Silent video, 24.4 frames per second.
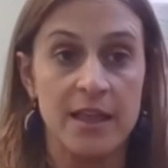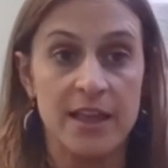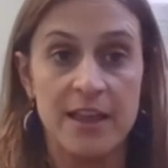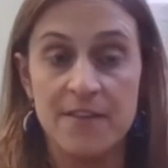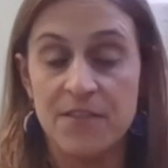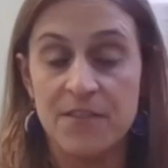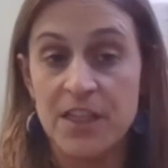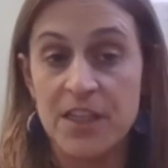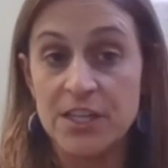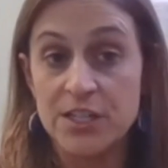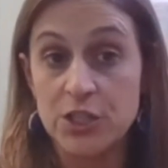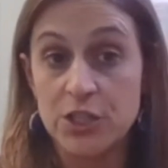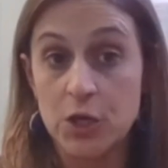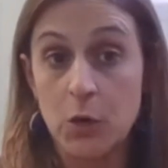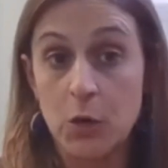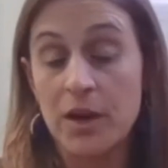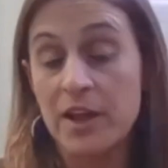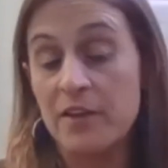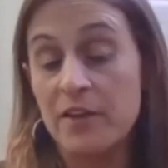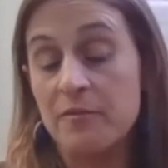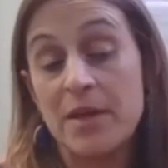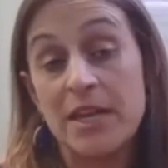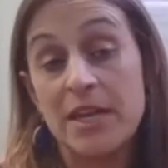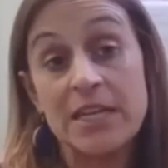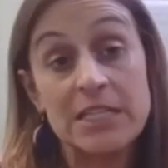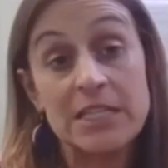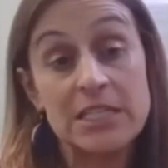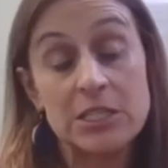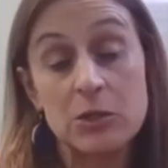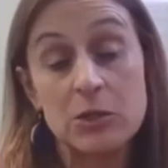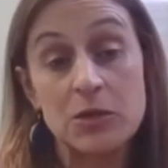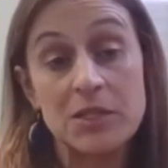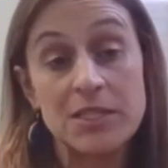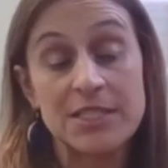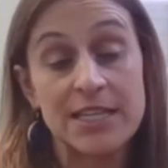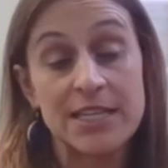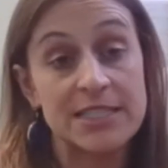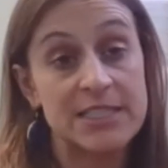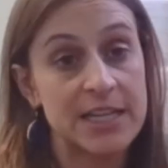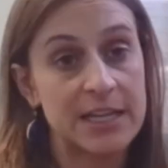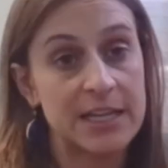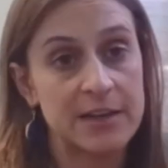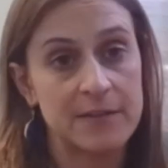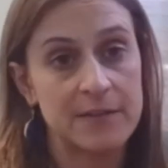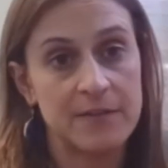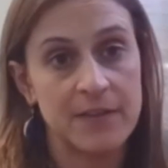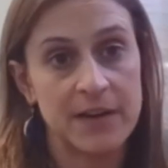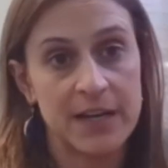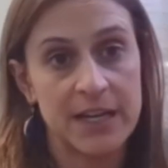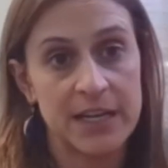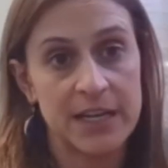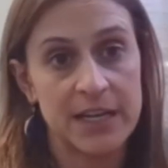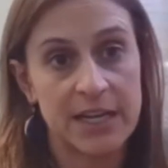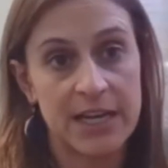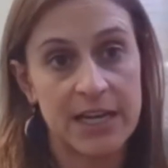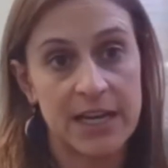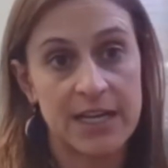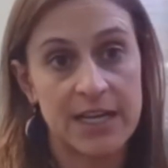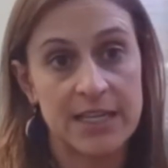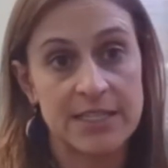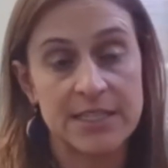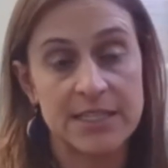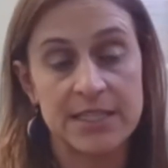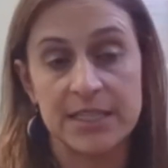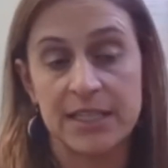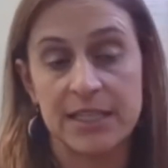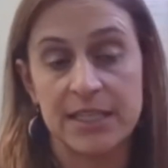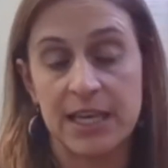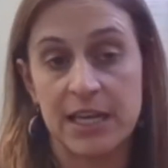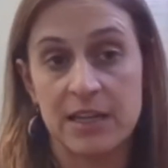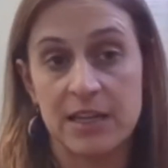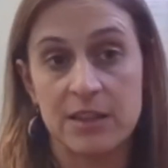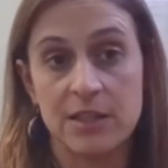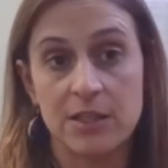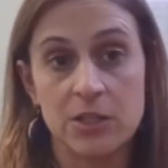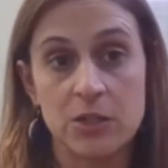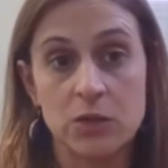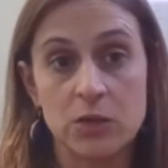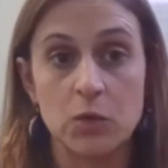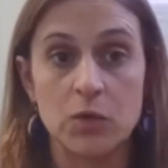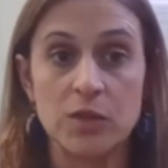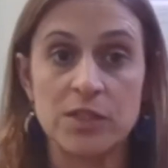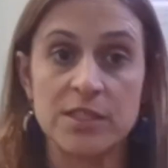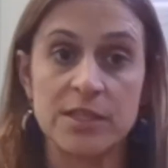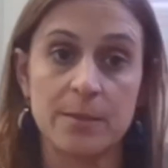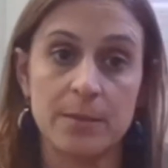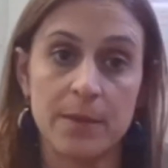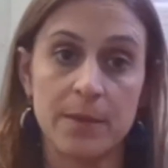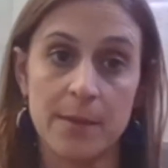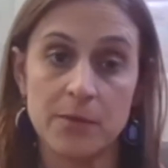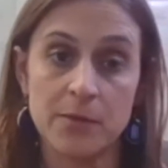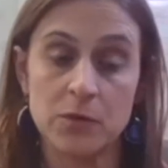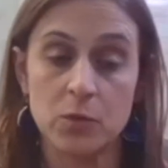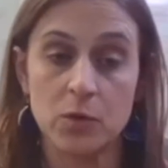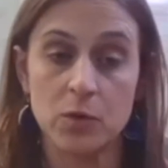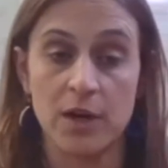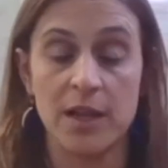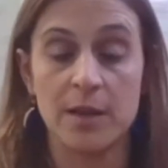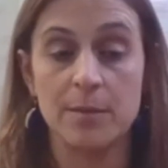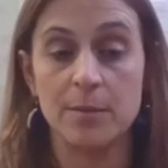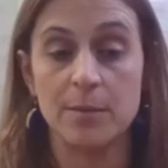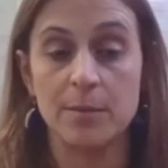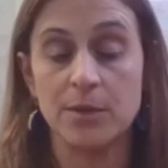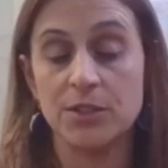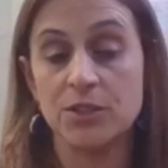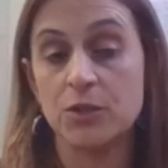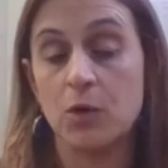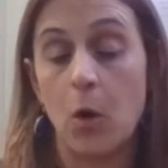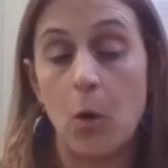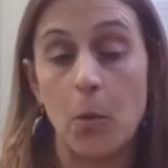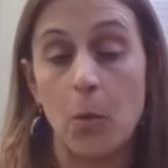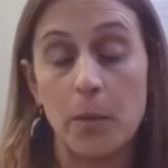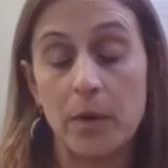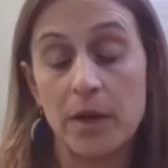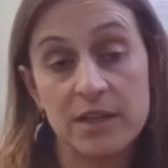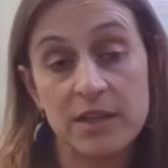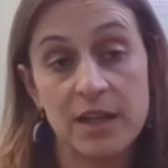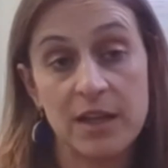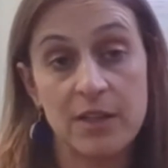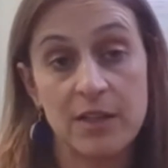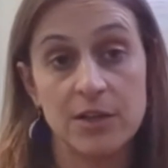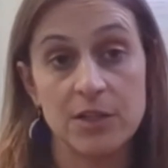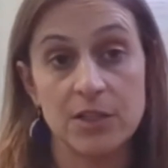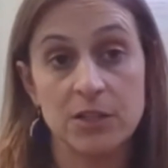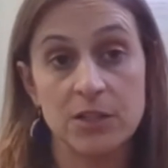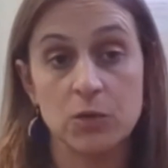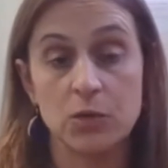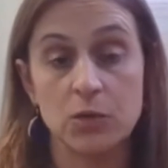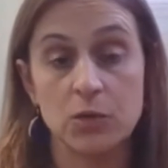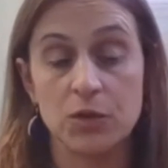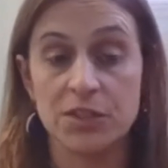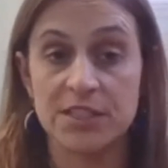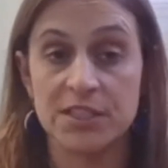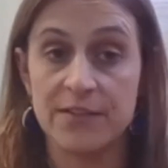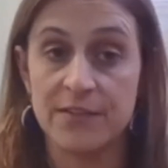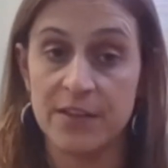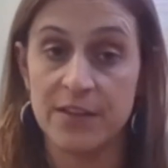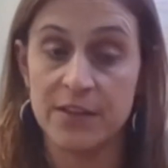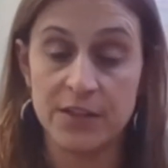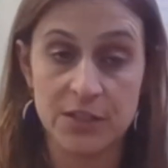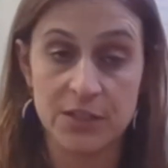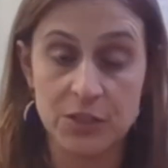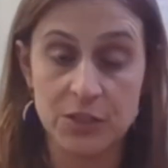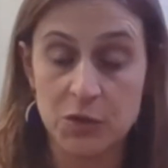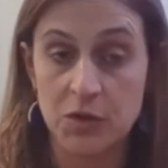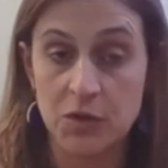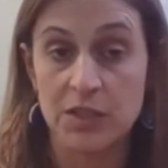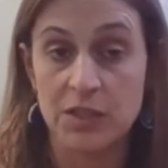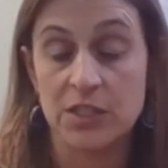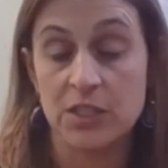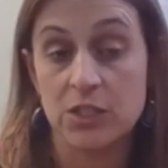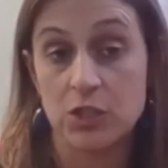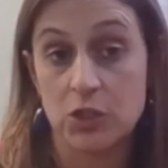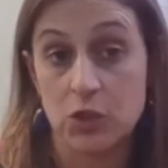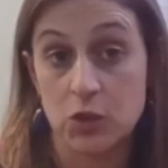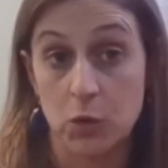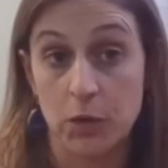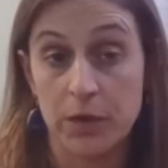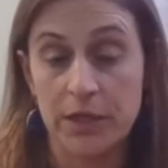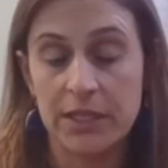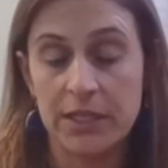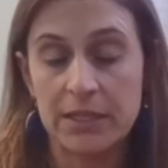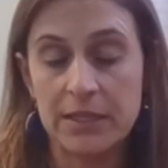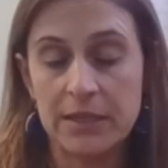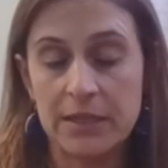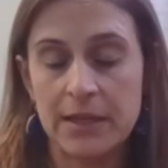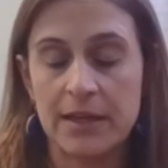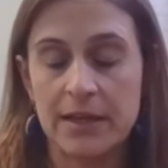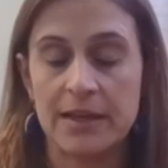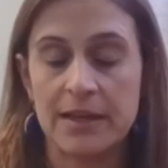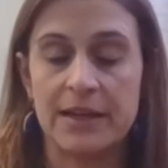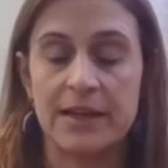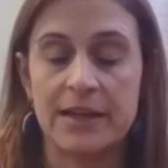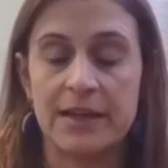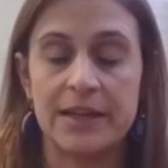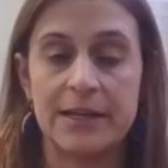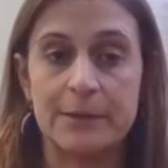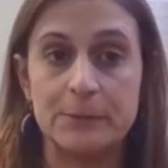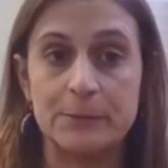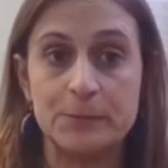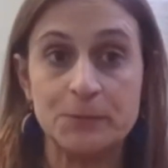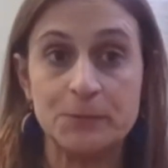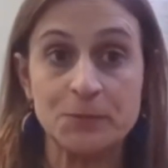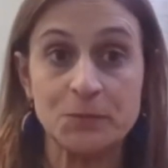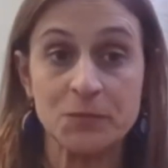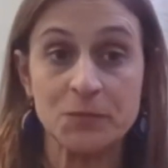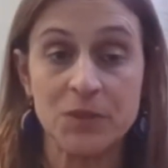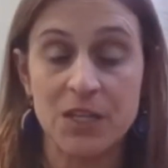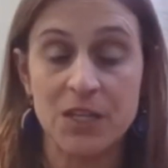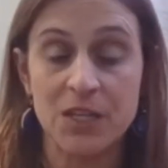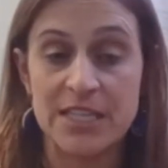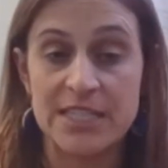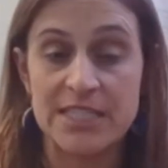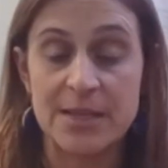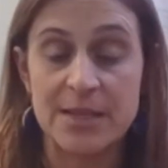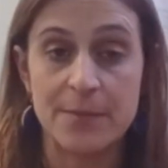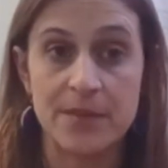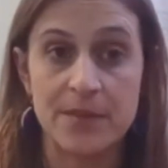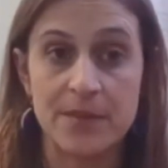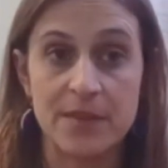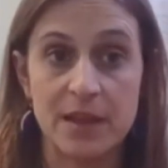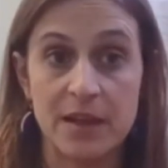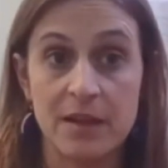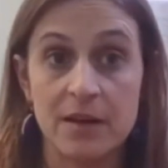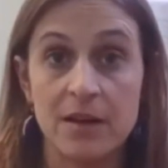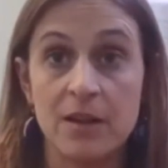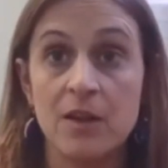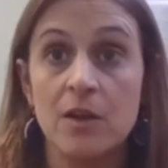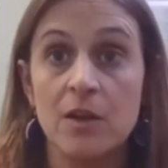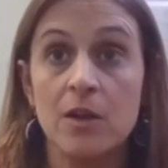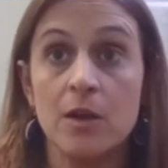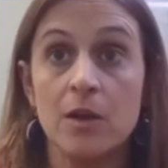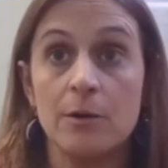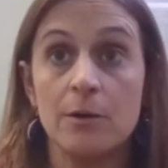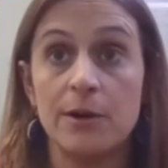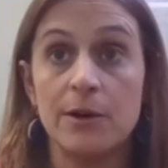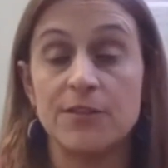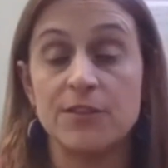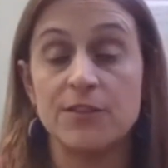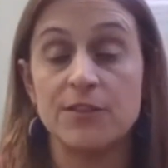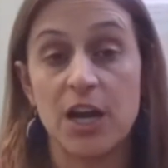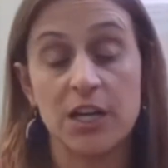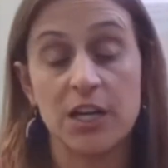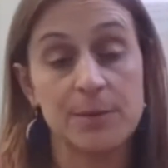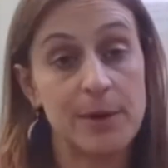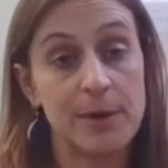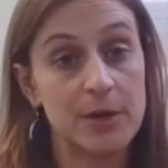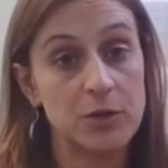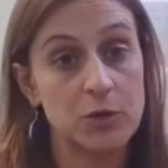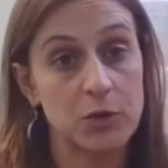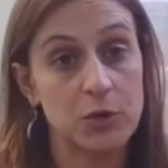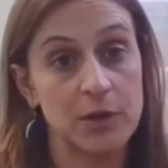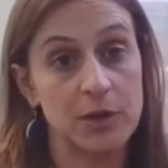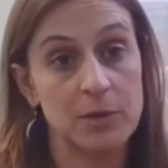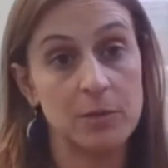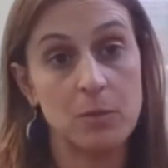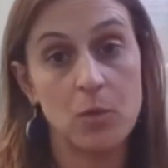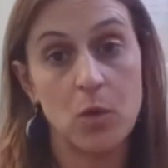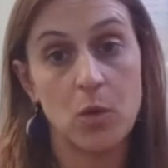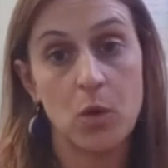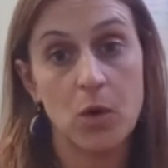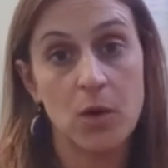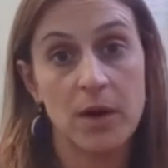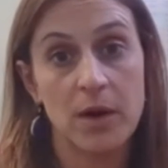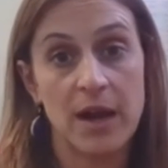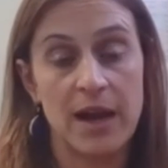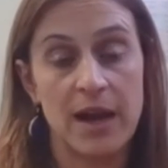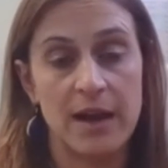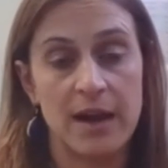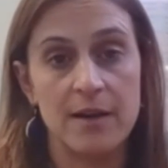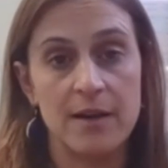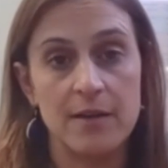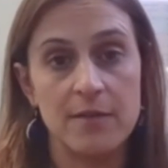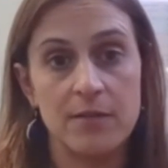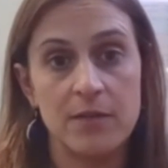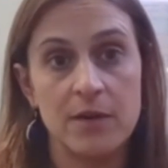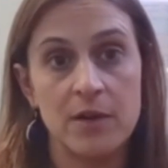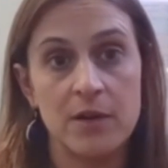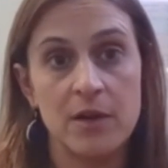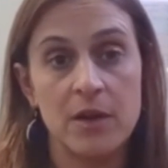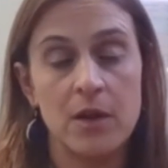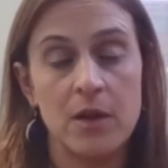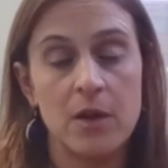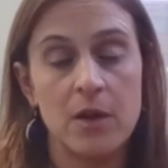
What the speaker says: If they don't have many students identified as GATE at their school, sometimes we're able to open it to other schools to have other students join. It's something that we've talked about doing more of.